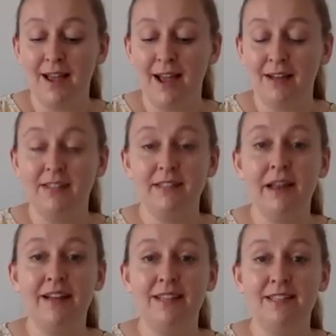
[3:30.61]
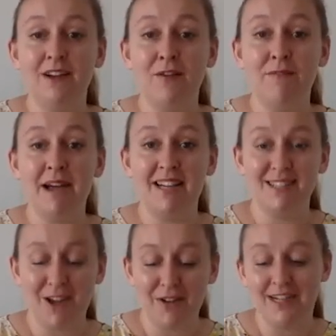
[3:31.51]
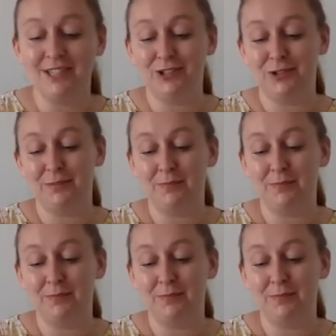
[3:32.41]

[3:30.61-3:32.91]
and a slice of mad courage.